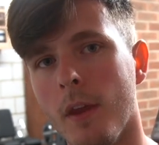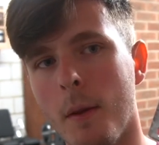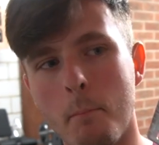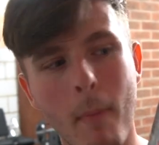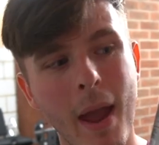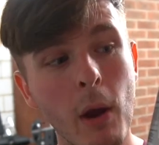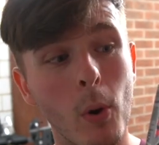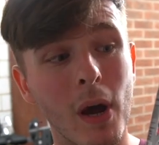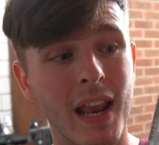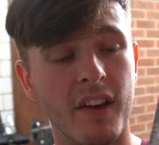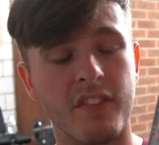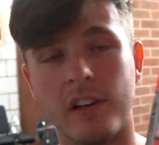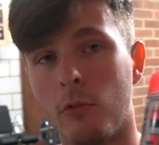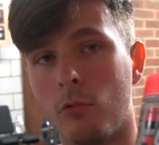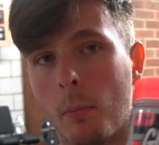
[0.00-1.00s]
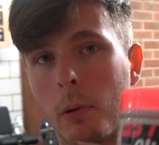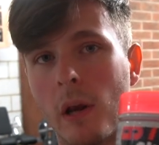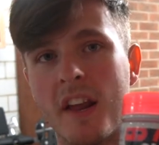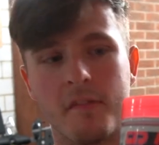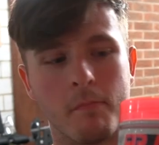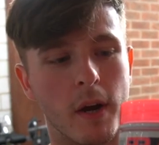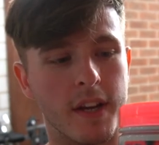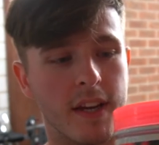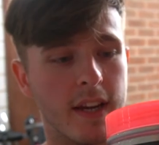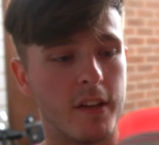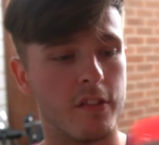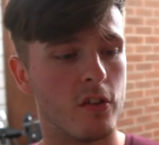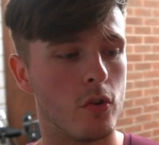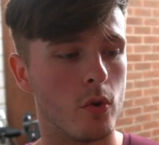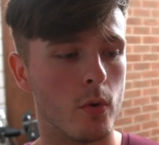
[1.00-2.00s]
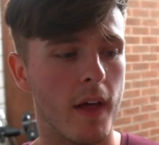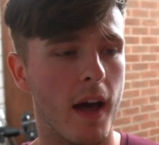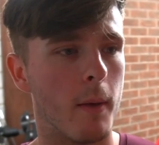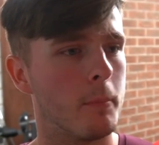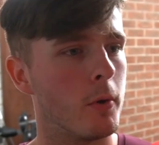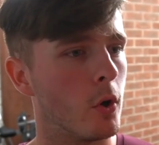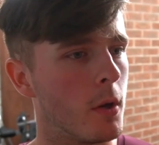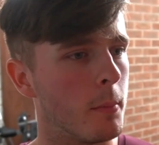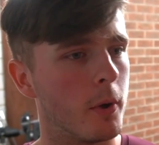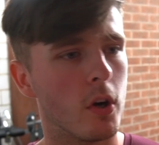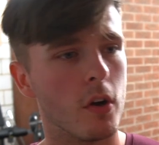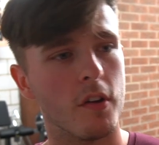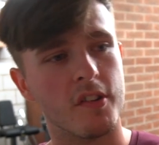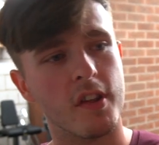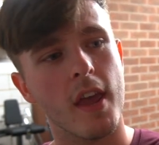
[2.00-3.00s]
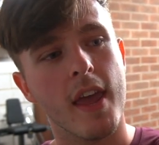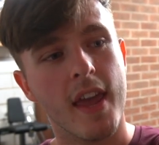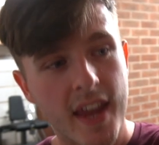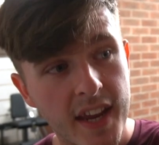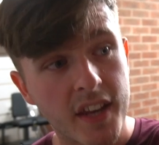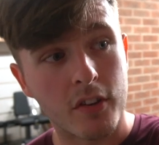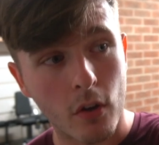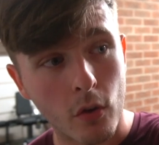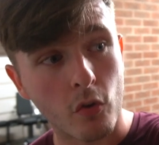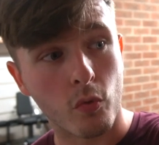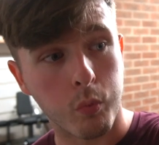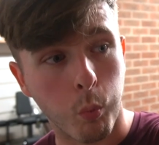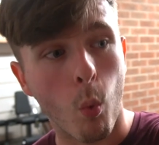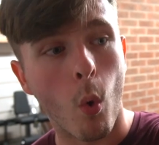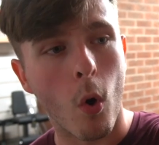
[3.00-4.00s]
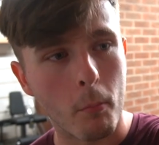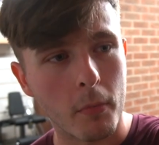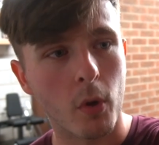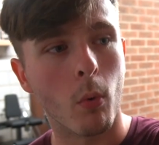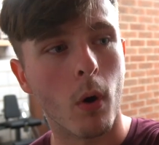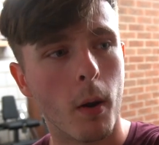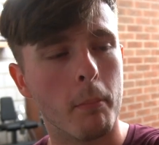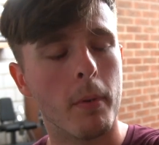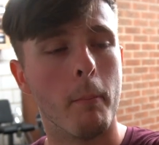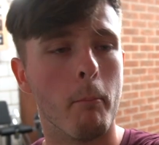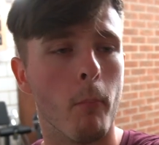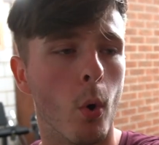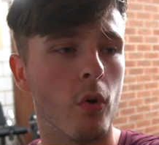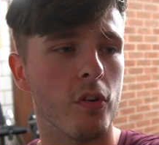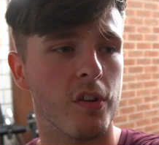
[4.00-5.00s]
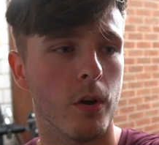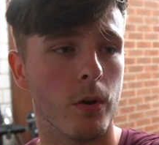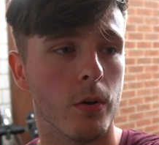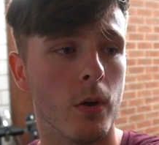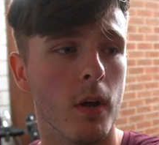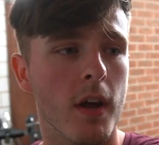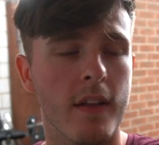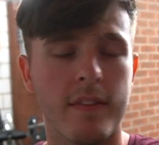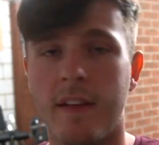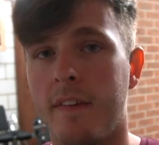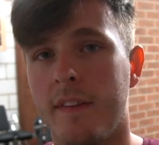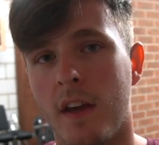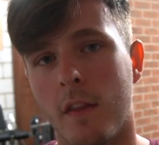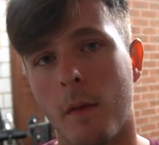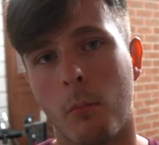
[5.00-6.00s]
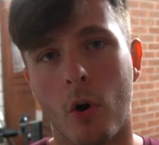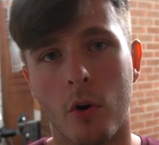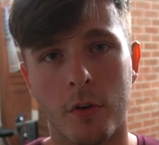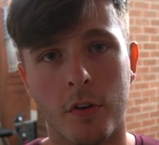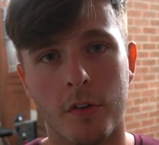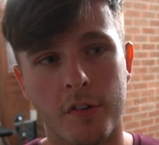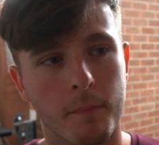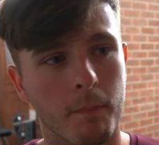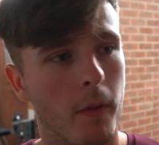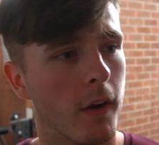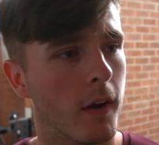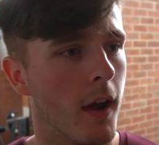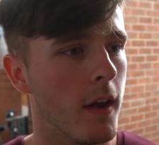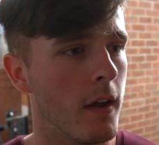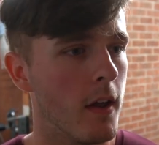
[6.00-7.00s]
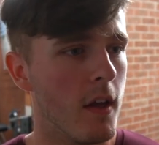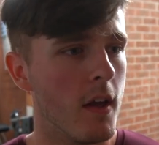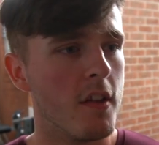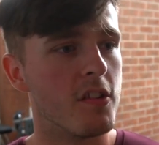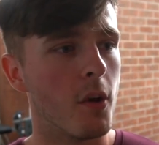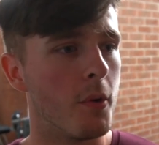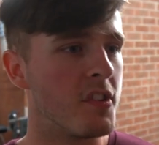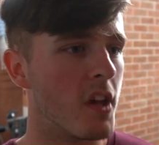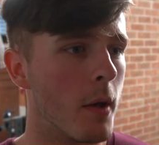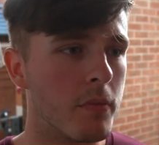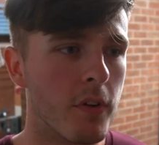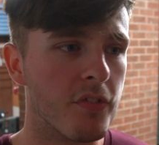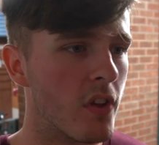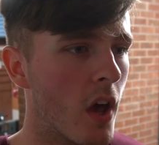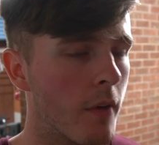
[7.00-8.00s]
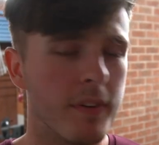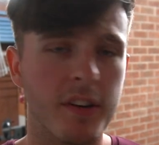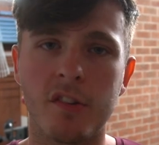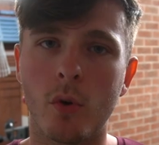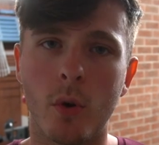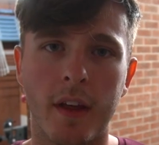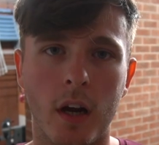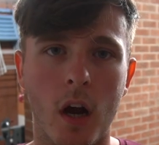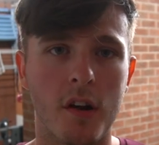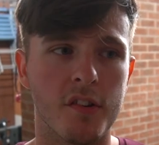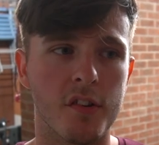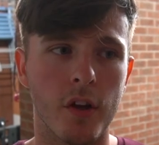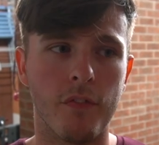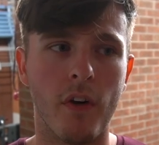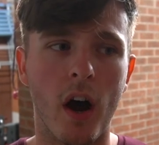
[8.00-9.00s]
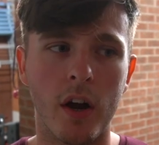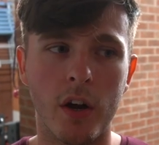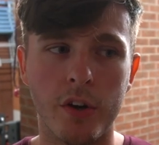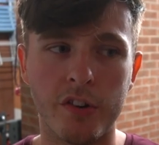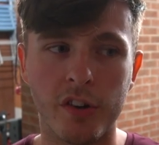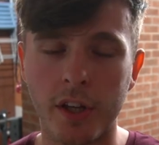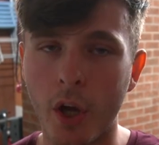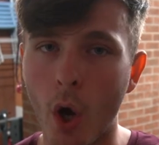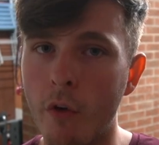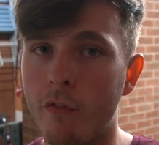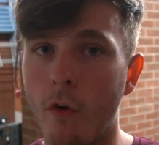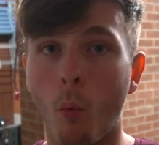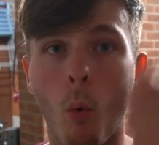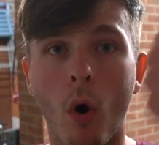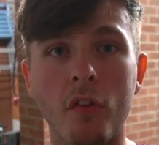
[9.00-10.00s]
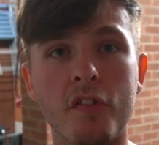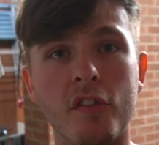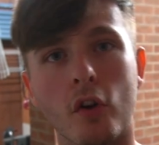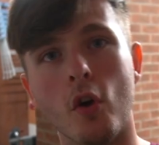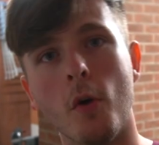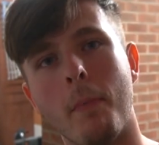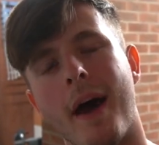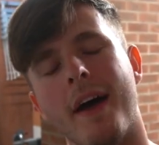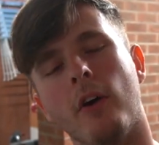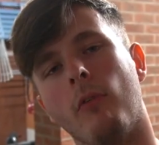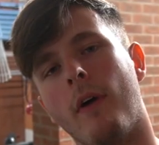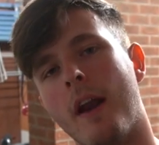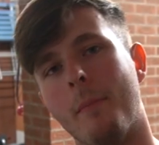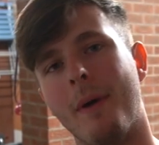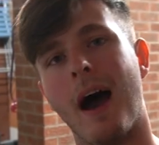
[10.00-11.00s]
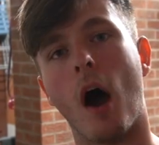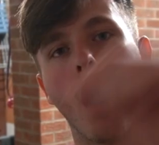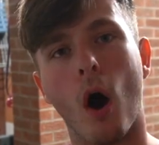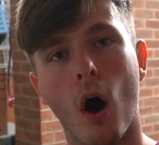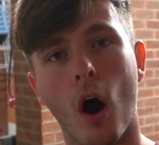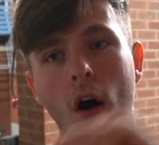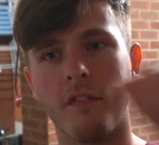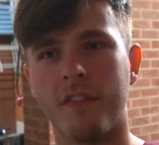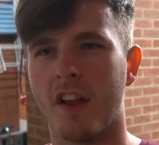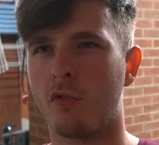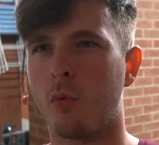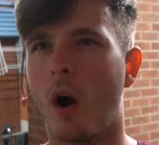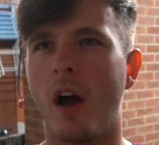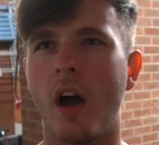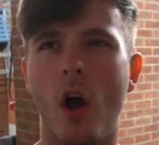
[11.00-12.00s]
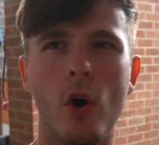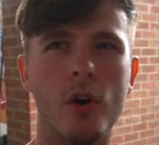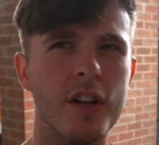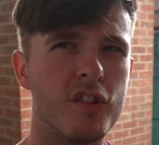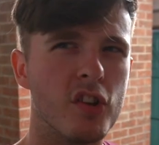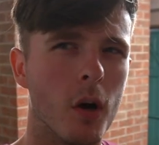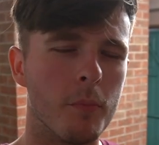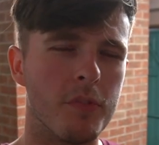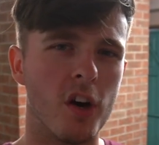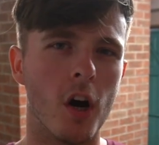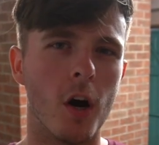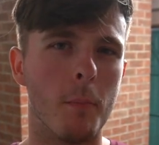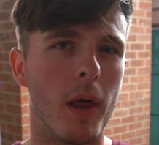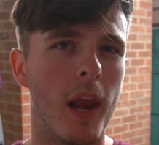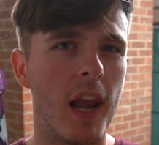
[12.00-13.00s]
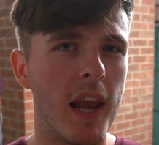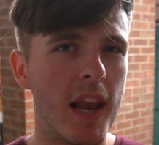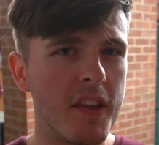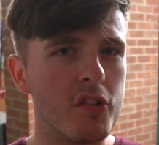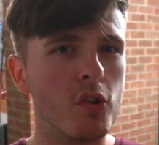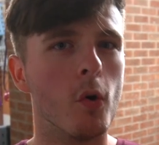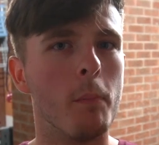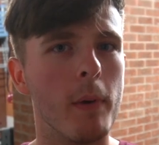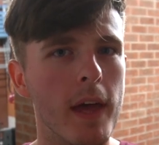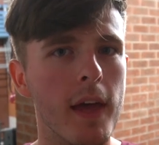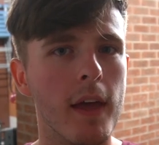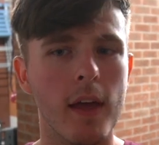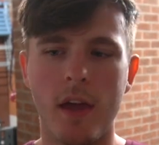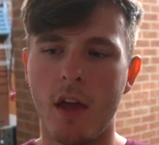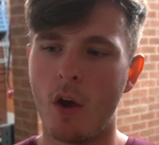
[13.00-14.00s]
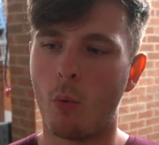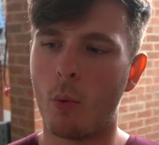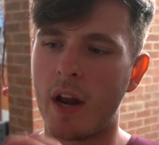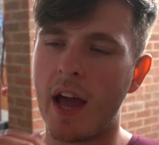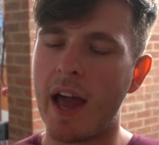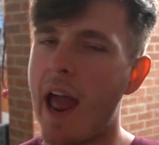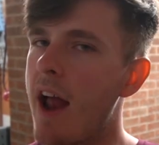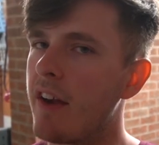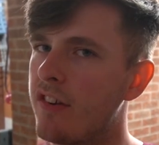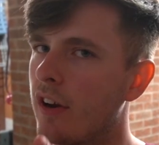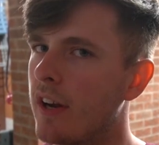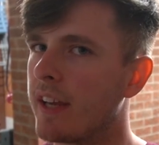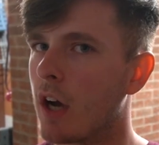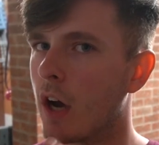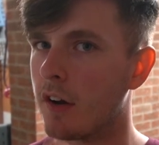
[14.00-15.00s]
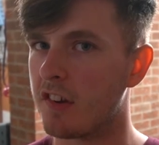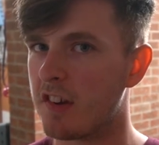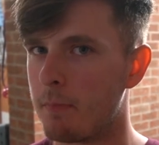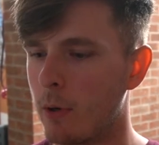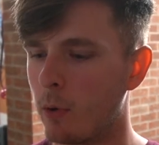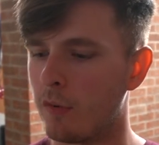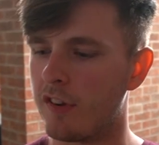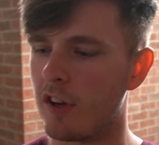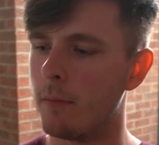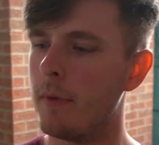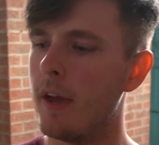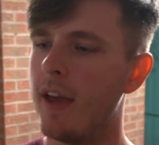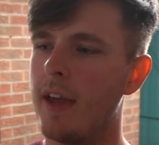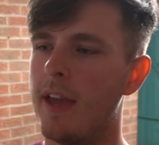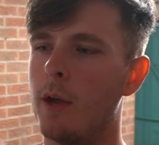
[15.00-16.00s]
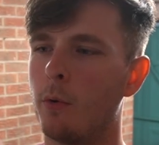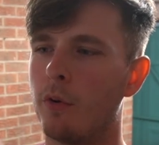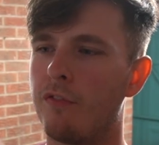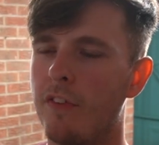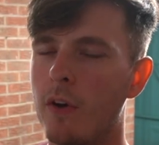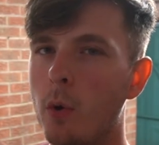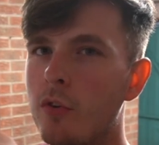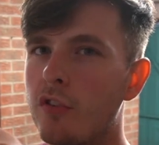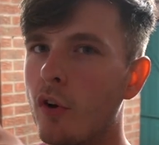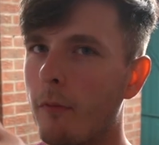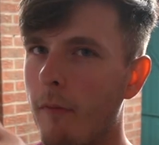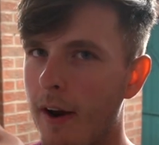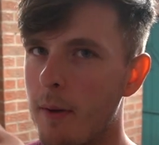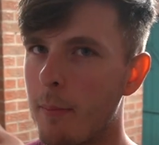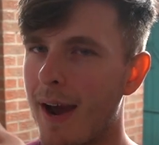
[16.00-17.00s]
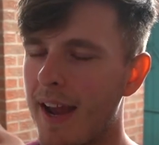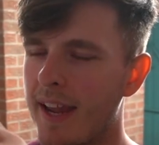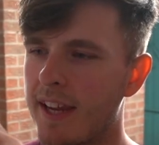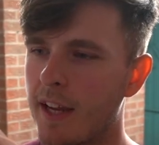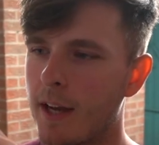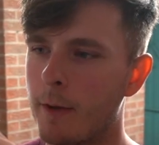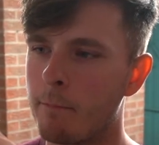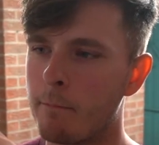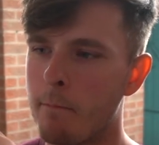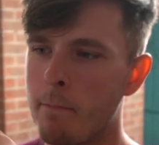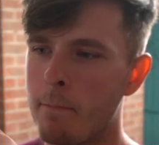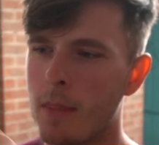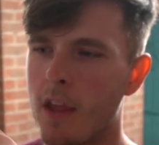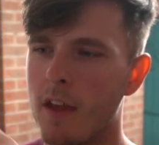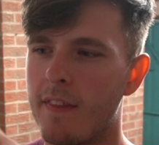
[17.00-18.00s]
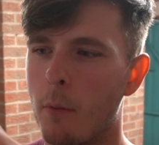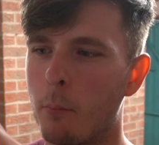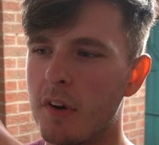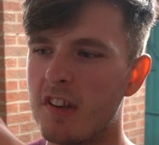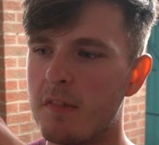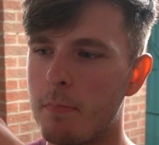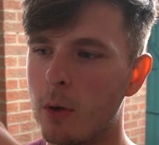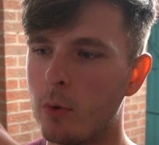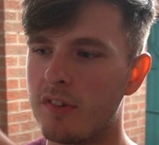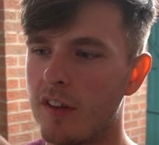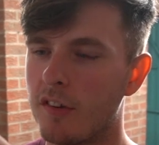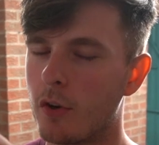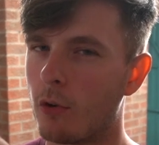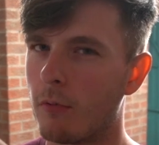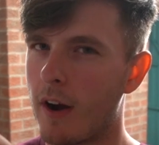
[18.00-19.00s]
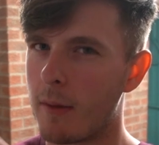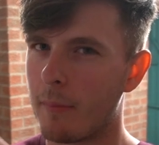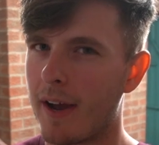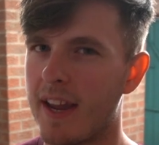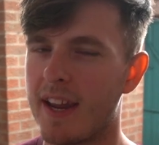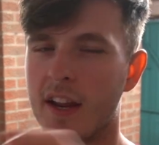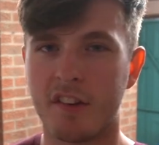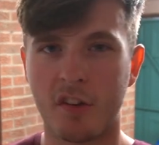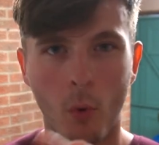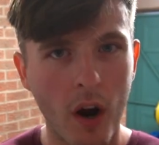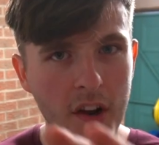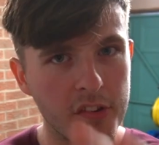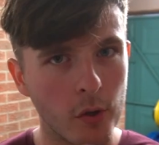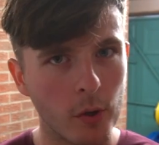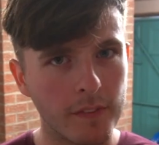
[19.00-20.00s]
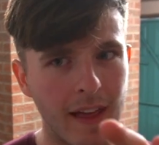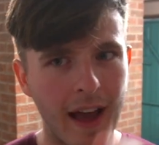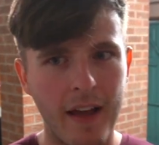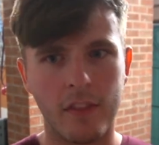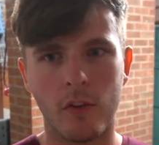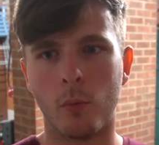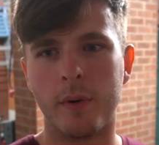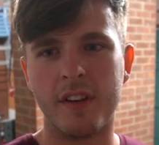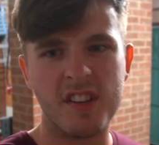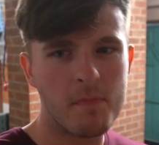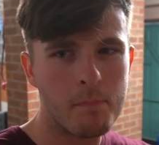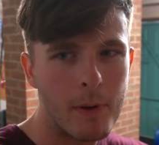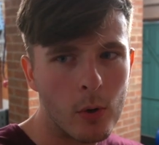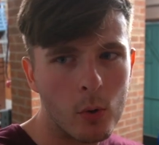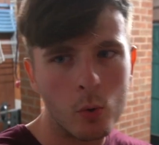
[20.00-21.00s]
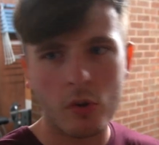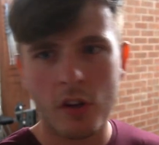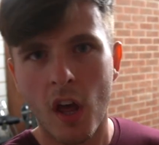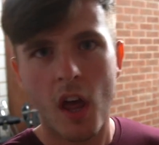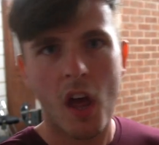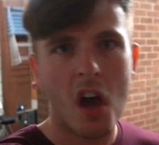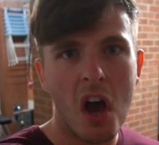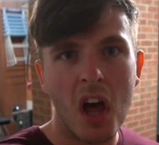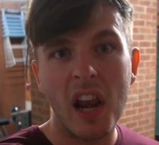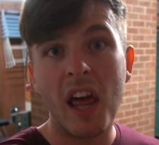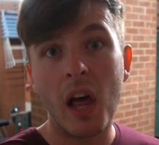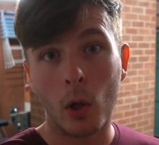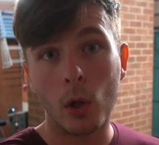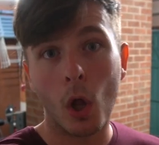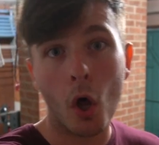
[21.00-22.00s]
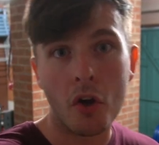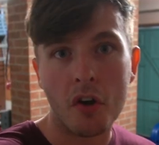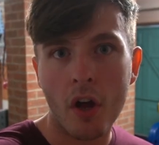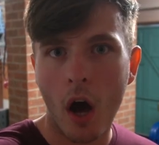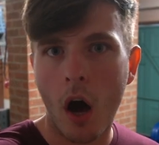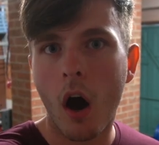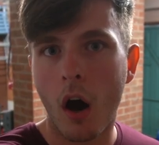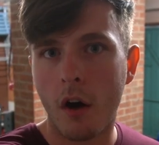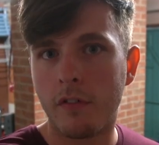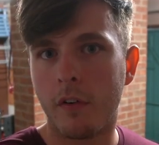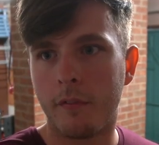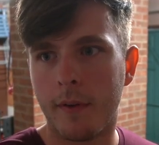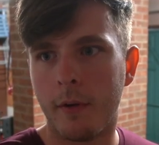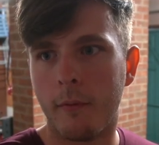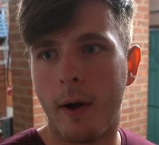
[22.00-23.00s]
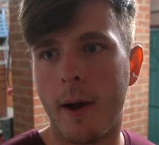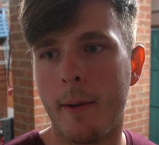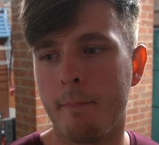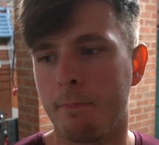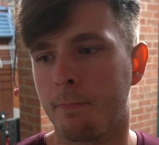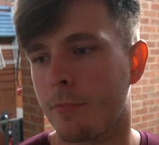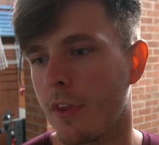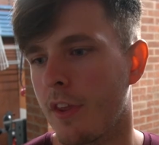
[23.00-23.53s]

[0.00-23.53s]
may well actually replace my need to do that purely because it does warm you up more so than the other product. Okay, so in terms of servings and all that kind of stuff, I usually go for 1 scoop and around about a half. That's why I only topped it up a little bit when I actually kind of spilt some. It was filled to around about here, and then we spilt it to around about here. So I took that we spilled a little under half of it, right?